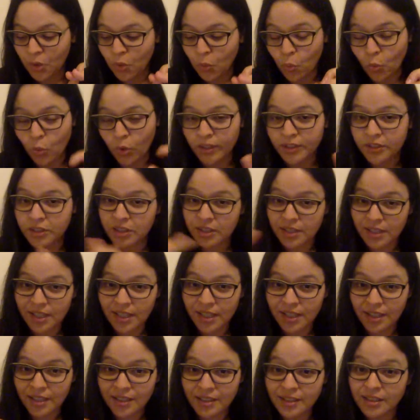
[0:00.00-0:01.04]
Which
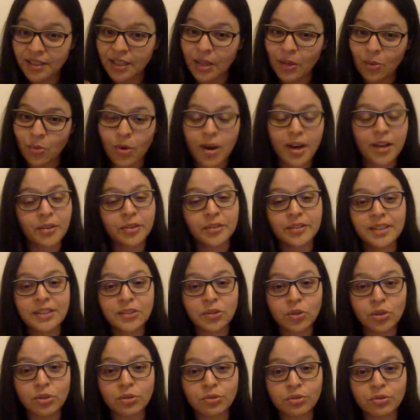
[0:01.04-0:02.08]
T? T1 or
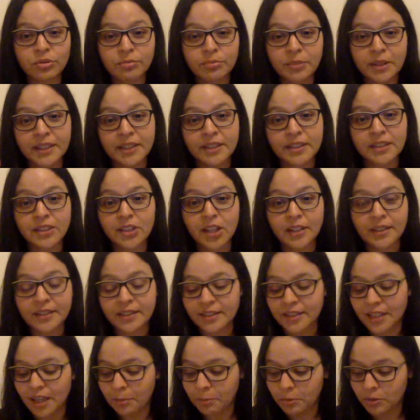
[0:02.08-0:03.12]
T2, because constant
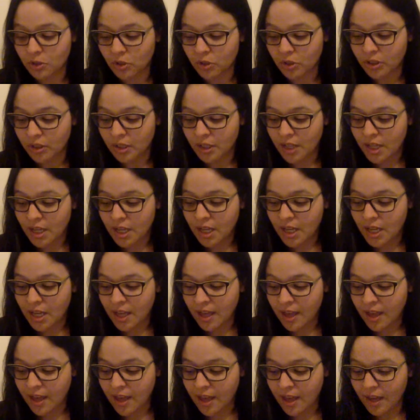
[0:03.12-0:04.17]
temperature.
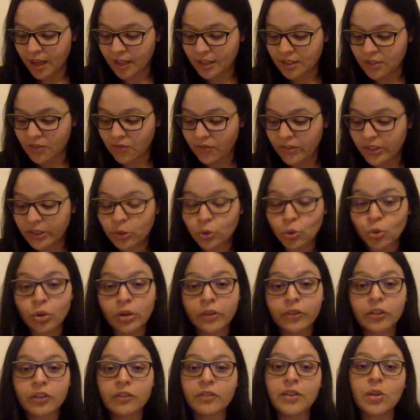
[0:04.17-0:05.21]
And V2
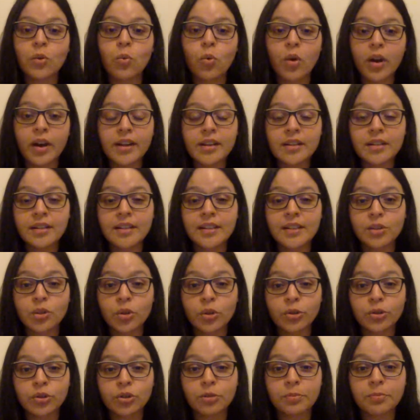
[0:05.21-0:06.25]
over V1 is
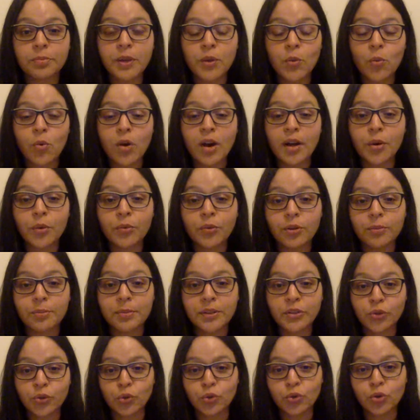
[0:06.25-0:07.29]
also P1 over
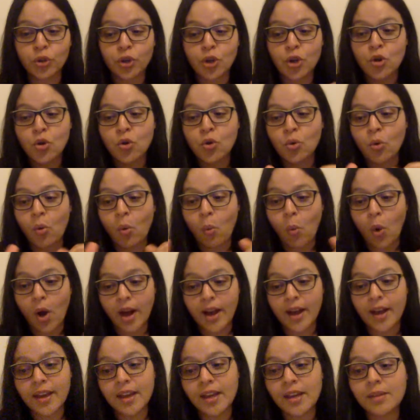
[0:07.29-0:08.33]
P2.
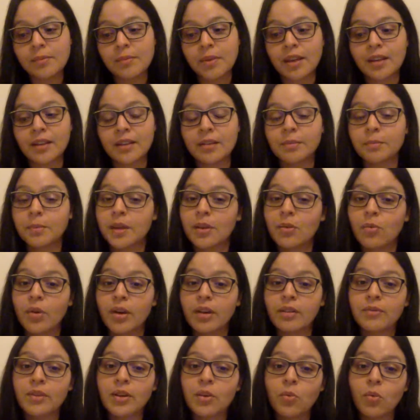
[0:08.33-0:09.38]
Why? Because
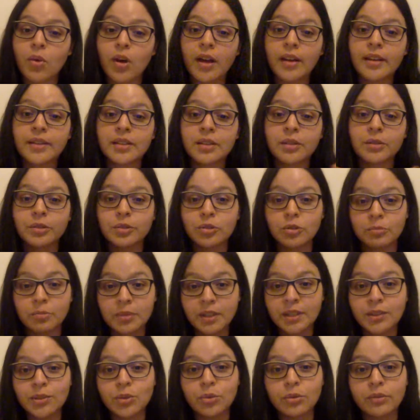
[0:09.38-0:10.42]
P1 V1 is equal to
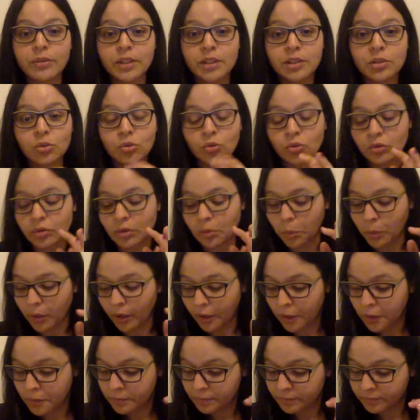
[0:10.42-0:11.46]
P2 V2,
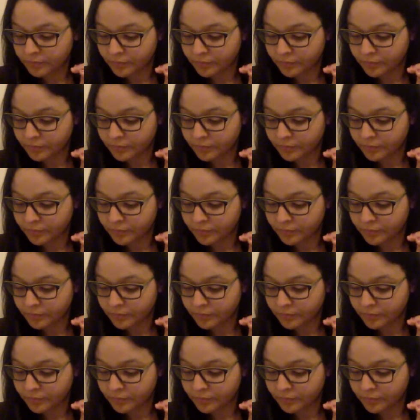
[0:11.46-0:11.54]
okay?